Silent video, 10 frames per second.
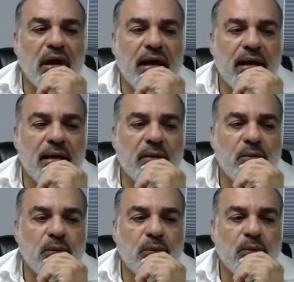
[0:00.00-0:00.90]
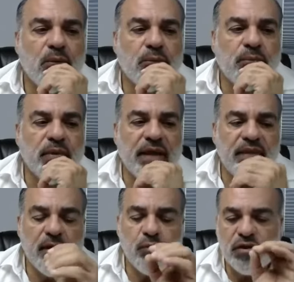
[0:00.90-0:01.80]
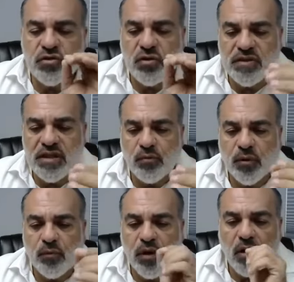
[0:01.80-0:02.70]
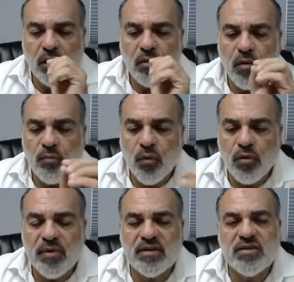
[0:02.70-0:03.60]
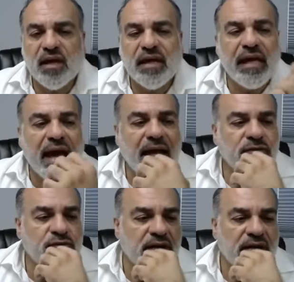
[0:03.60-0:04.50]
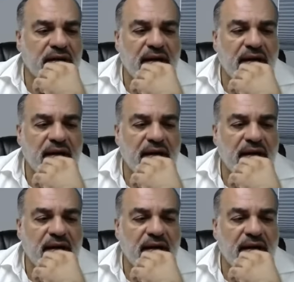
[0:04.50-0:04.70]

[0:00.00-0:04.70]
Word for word: and then we start seeing what we call comorbid psychiatric